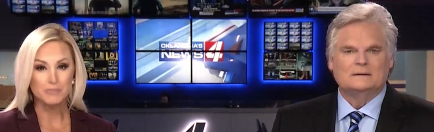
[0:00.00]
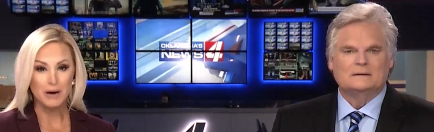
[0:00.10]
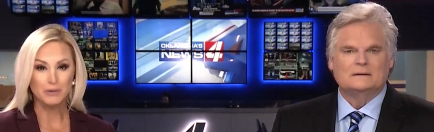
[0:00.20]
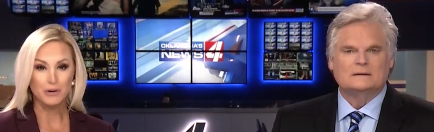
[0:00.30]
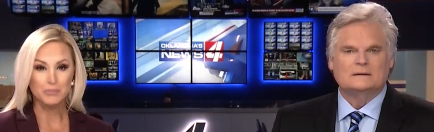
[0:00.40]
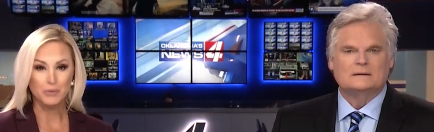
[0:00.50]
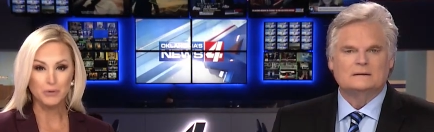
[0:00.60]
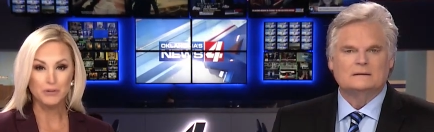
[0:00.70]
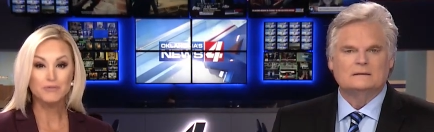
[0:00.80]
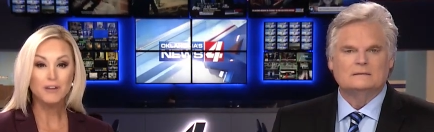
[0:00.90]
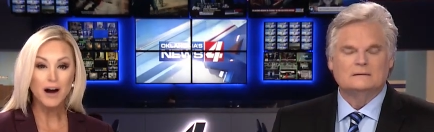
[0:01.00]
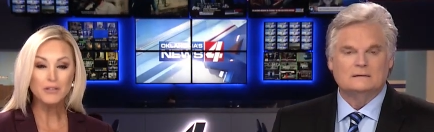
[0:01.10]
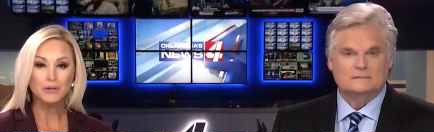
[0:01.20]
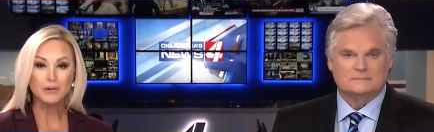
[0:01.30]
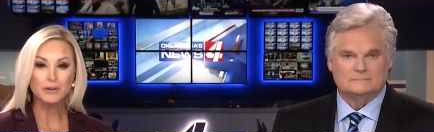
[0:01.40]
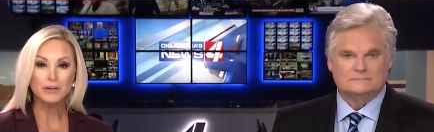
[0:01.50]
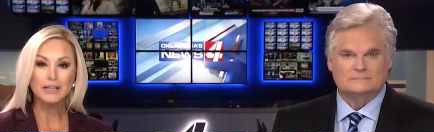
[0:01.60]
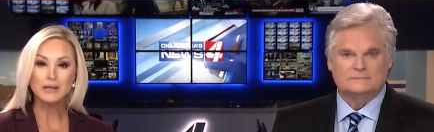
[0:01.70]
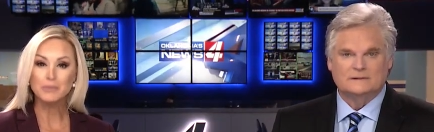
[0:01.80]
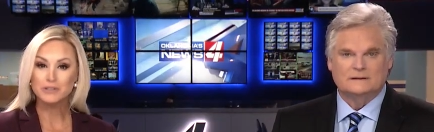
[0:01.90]
Speaker 1: about her birth father.
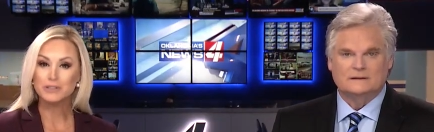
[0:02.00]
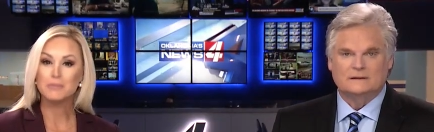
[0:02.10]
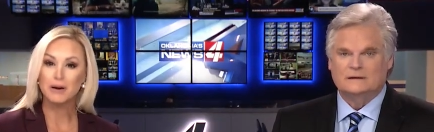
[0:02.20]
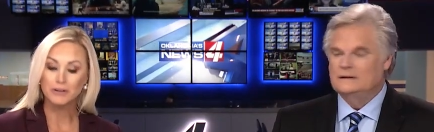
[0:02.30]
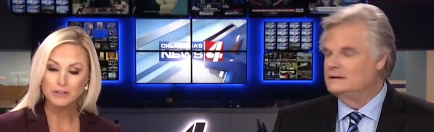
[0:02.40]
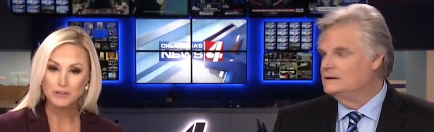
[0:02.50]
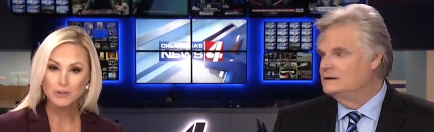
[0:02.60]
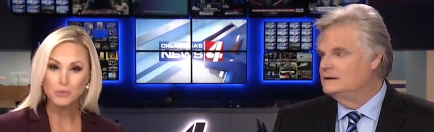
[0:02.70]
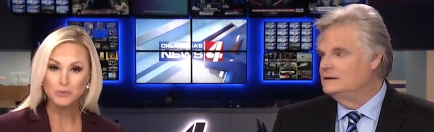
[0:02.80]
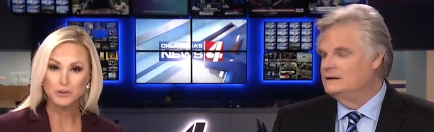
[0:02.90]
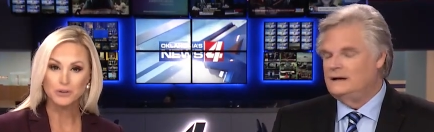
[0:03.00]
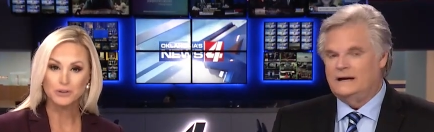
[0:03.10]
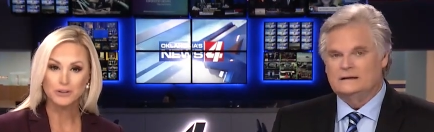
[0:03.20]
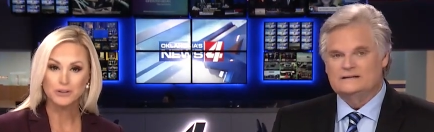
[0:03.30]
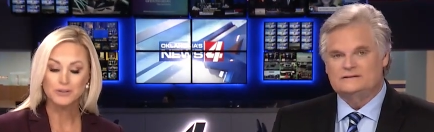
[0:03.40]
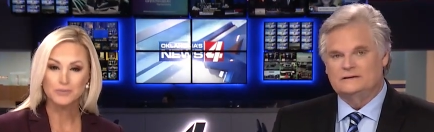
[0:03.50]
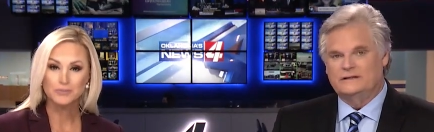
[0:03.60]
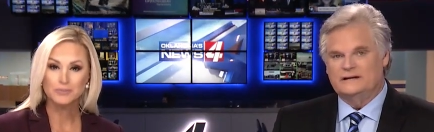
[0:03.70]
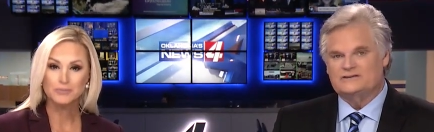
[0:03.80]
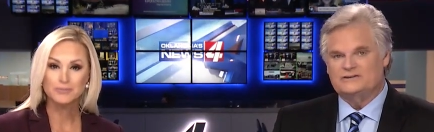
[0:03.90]
He was an American soldier.
Speaker 2: And listen to
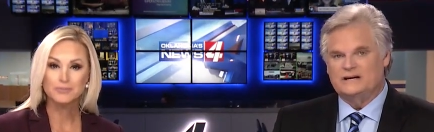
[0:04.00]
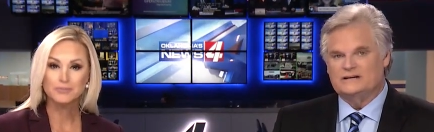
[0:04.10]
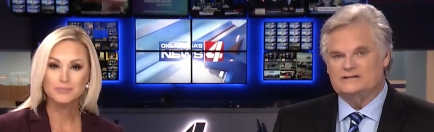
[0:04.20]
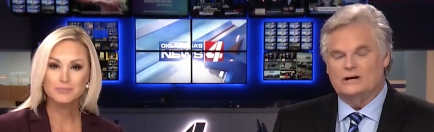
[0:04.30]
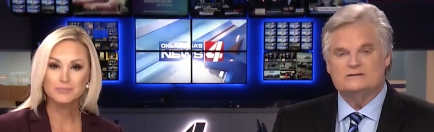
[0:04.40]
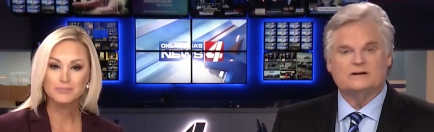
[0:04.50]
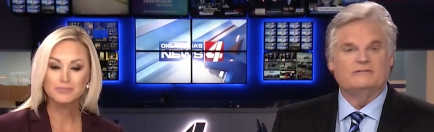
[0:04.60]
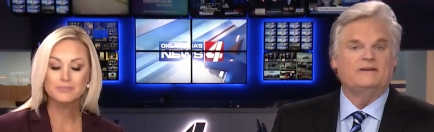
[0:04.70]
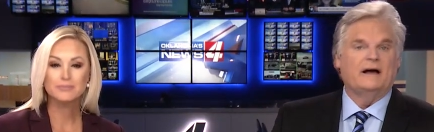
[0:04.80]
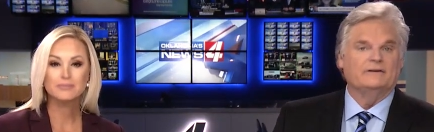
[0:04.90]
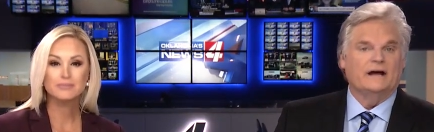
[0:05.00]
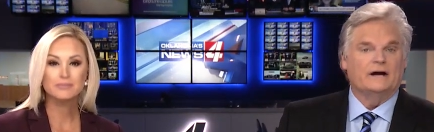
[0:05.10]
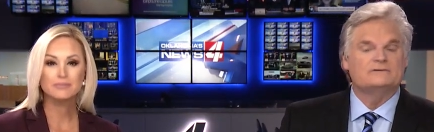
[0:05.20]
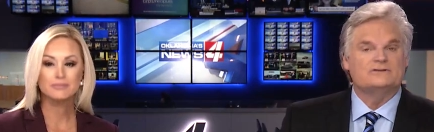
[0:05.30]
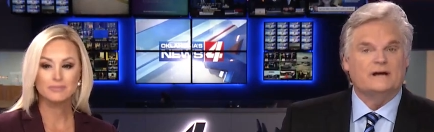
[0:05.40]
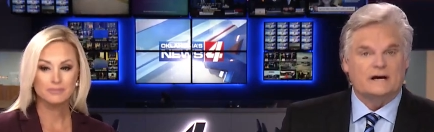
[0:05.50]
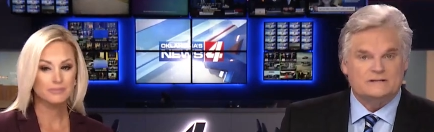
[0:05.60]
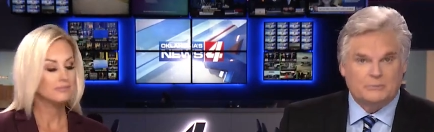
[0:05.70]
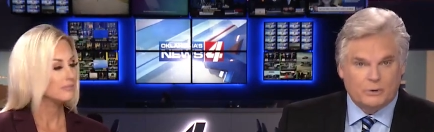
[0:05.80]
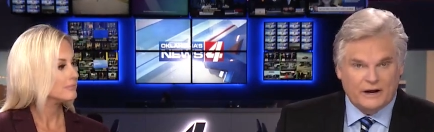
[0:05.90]
this. She has also found out she has
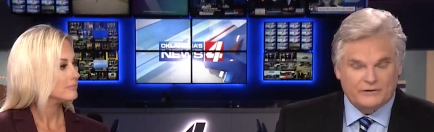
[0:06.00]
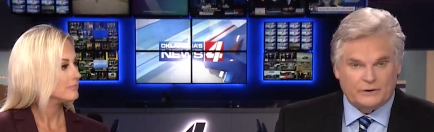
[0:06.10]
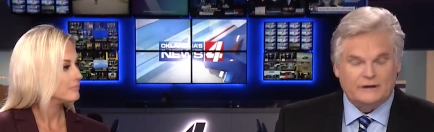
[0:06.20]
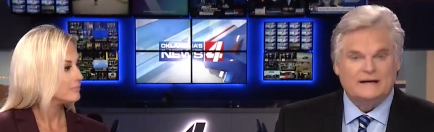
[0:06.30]
a brother